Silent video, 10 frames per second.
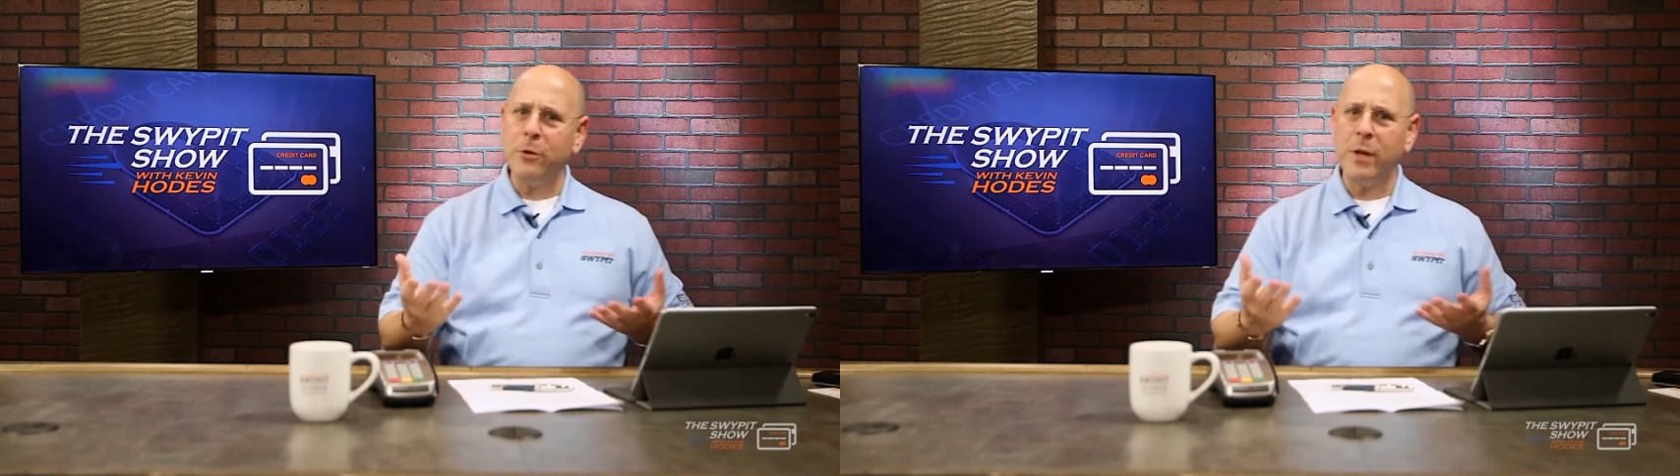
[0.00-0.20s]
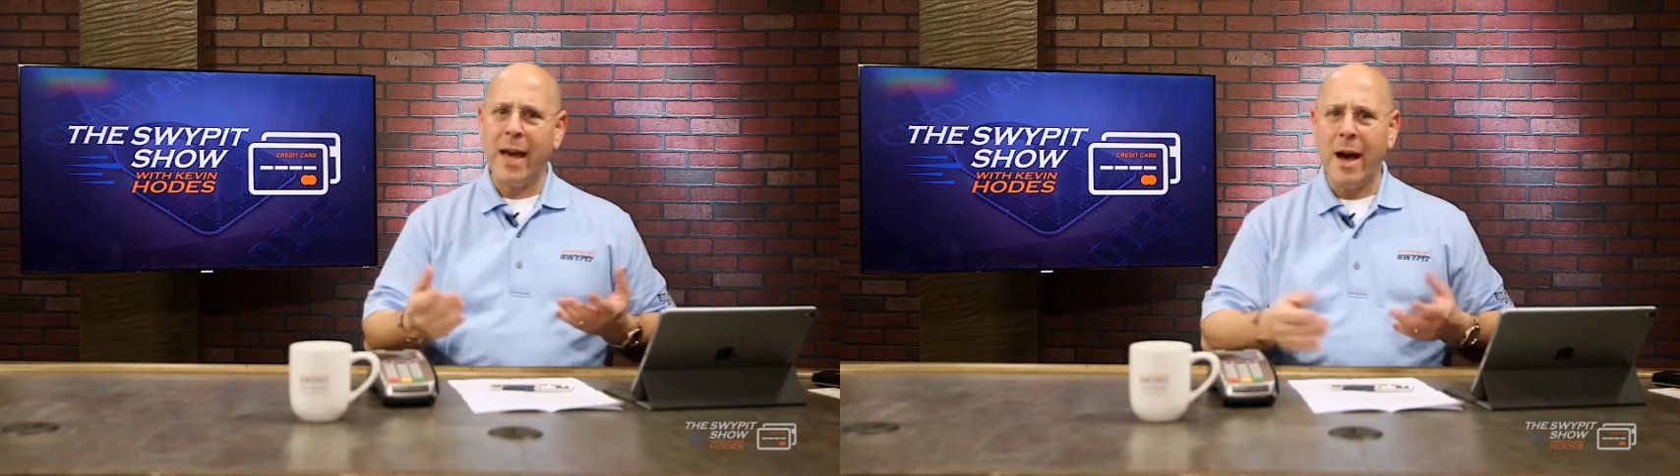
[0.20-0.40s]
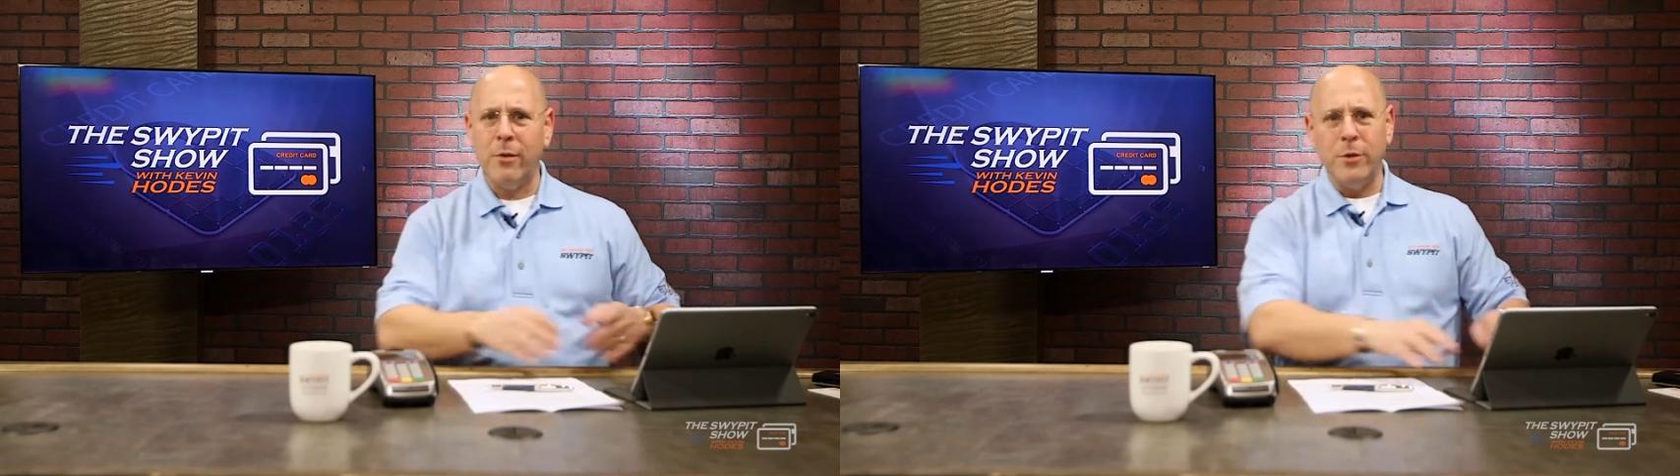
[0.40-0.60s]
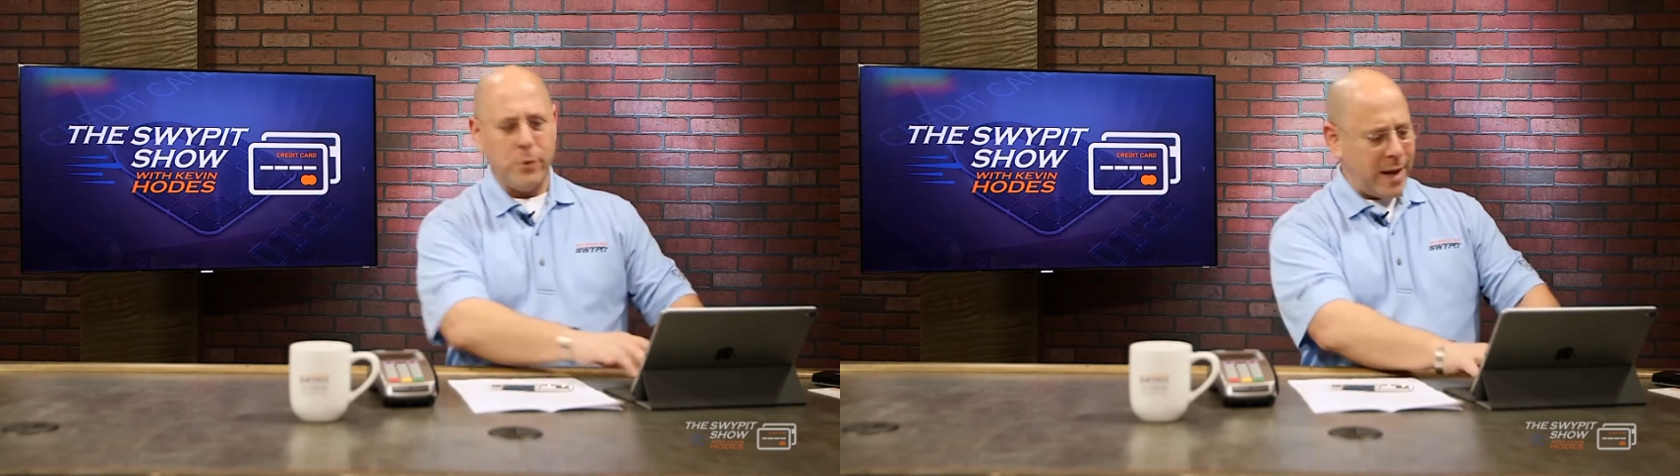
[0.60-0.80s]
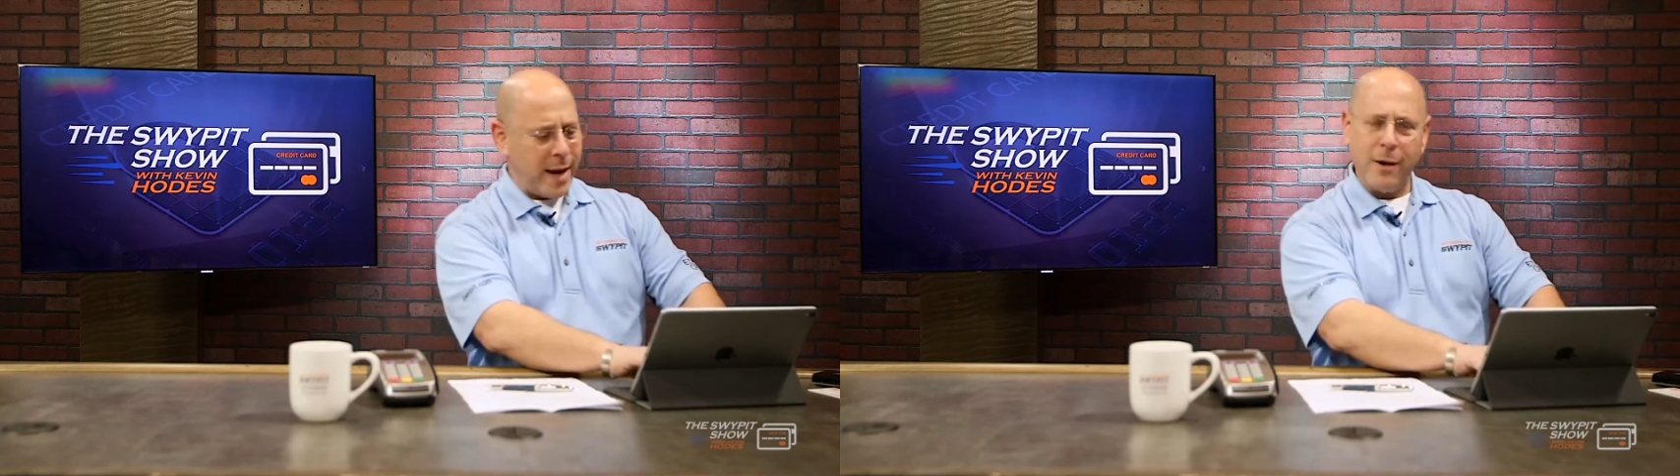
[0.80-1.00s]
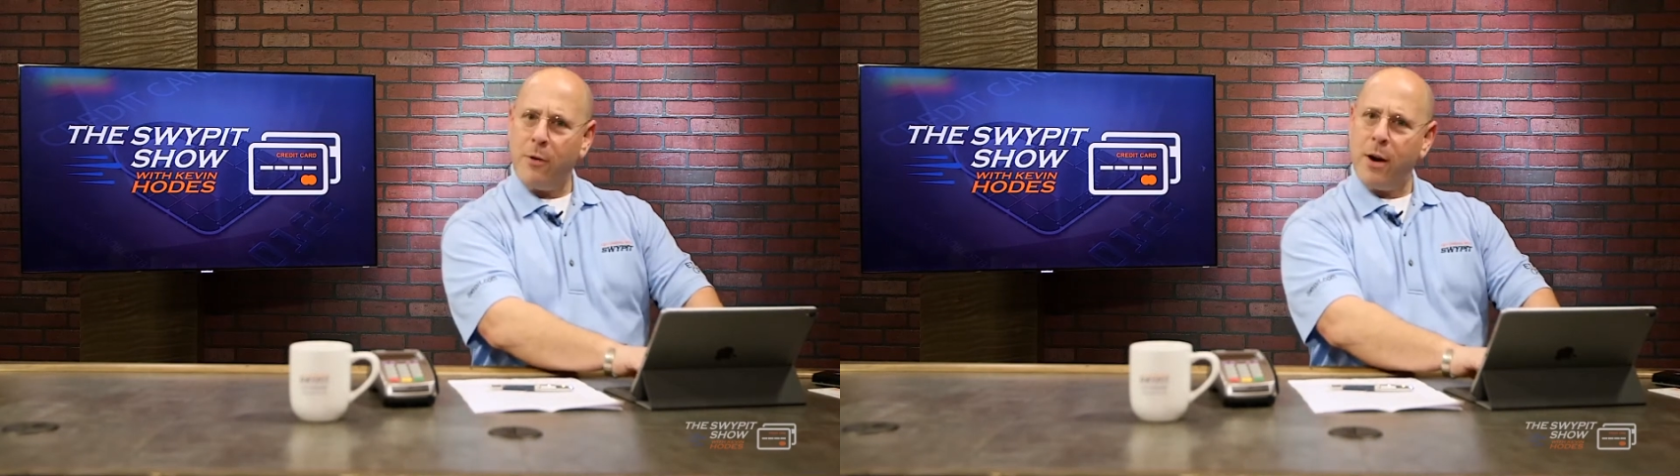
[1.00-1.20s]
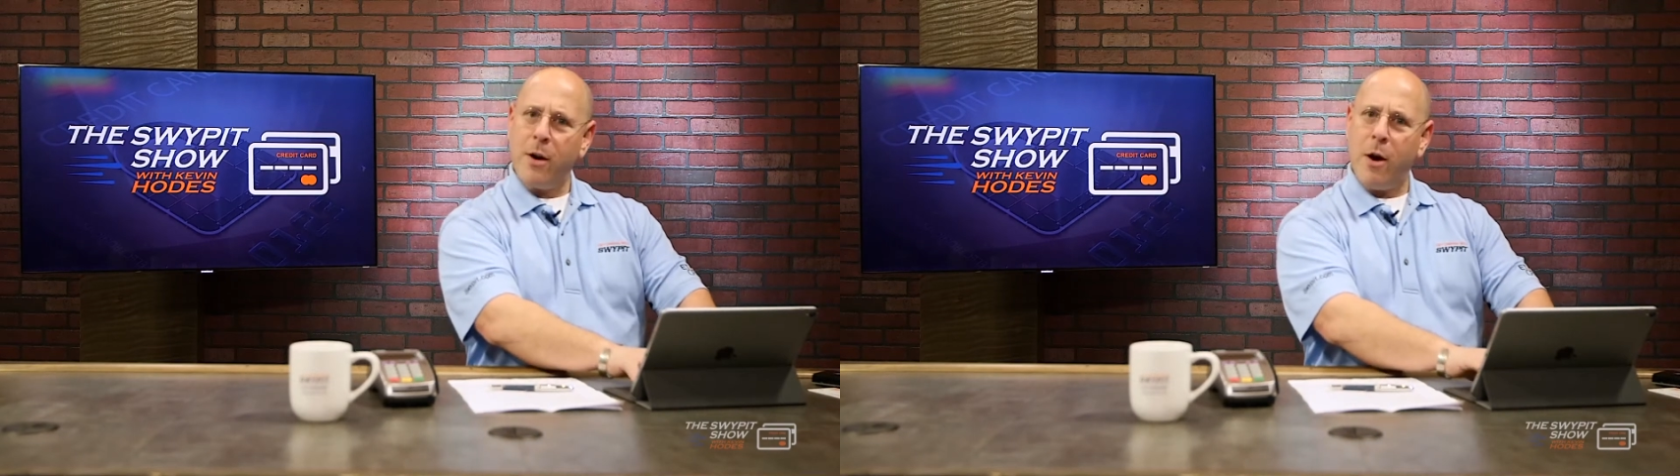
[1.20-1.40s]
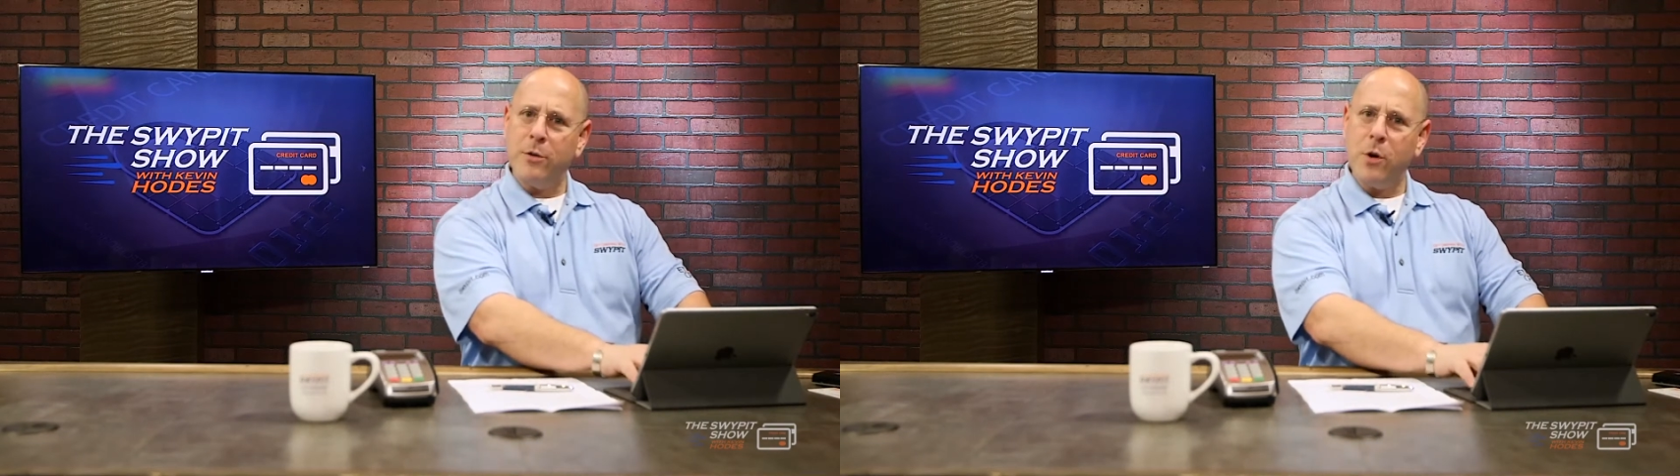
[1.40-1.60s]
account and you're taking credit
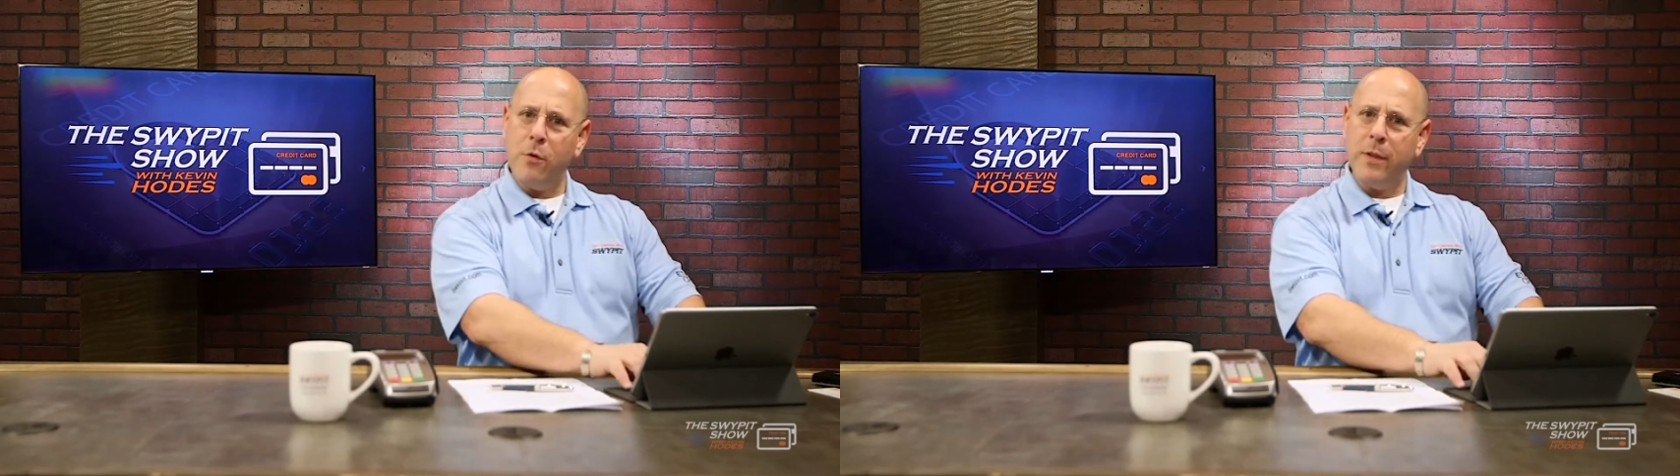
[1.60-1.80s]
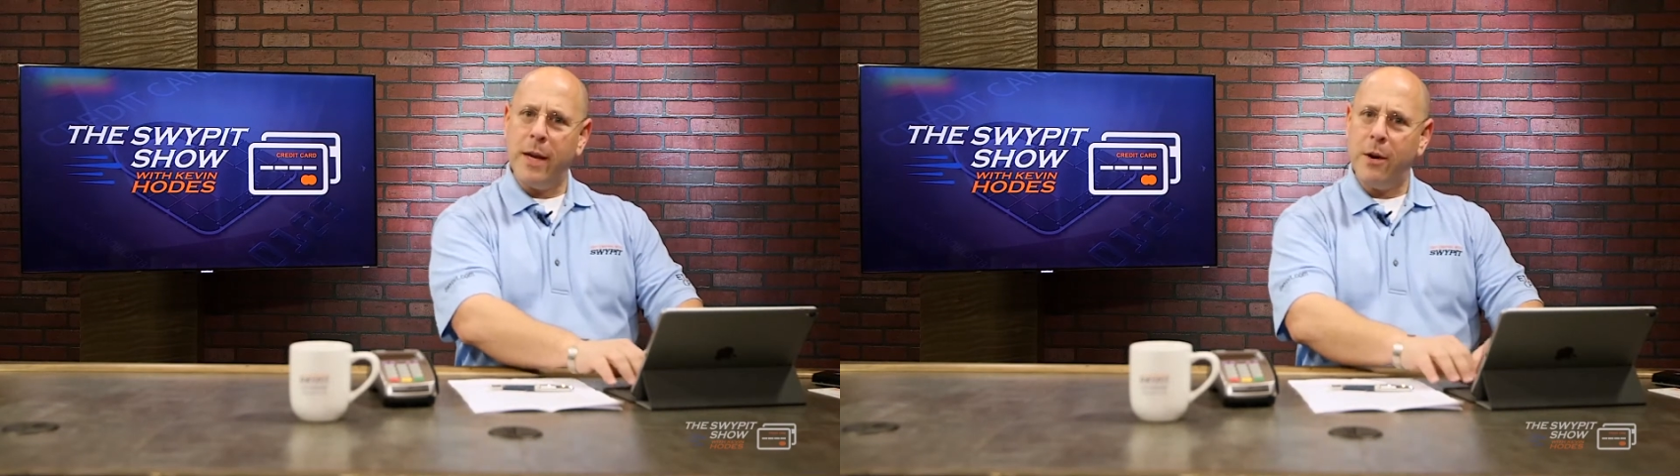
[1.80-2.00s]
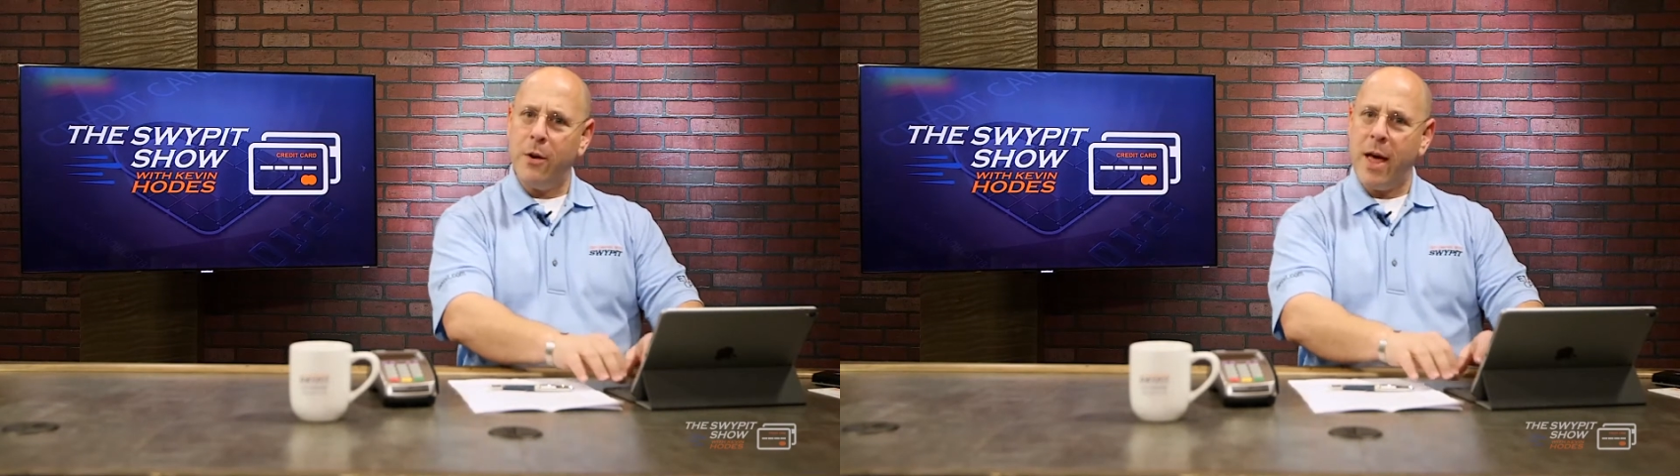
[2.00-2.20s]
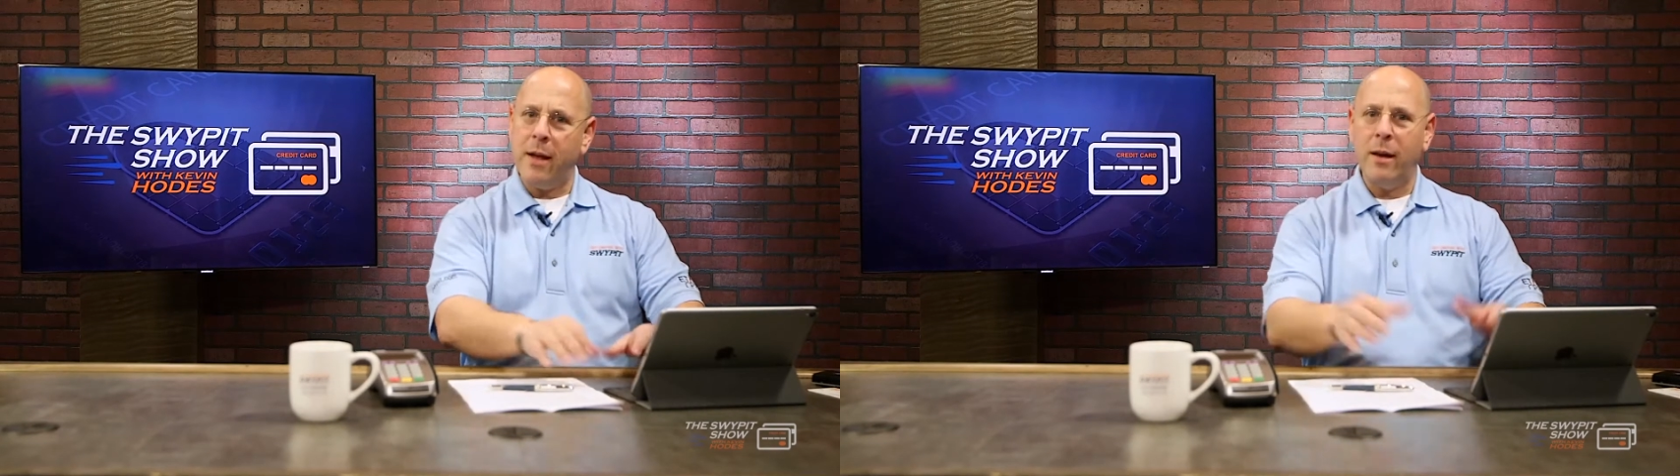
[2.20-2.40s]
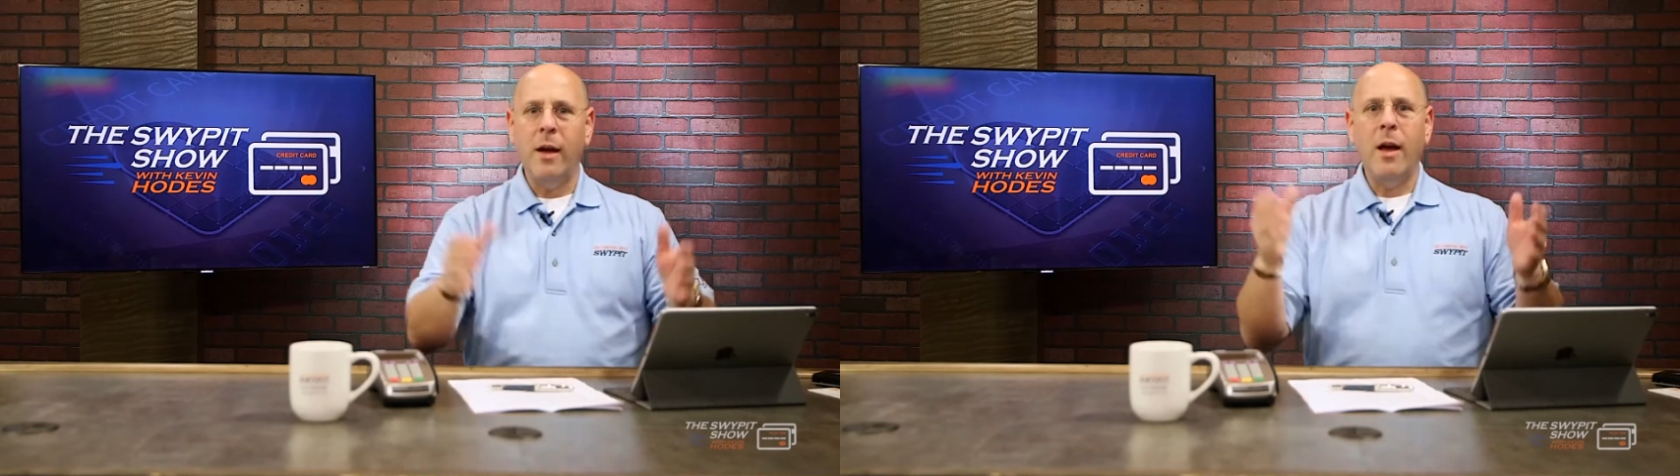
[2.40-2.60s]
cards over the internet,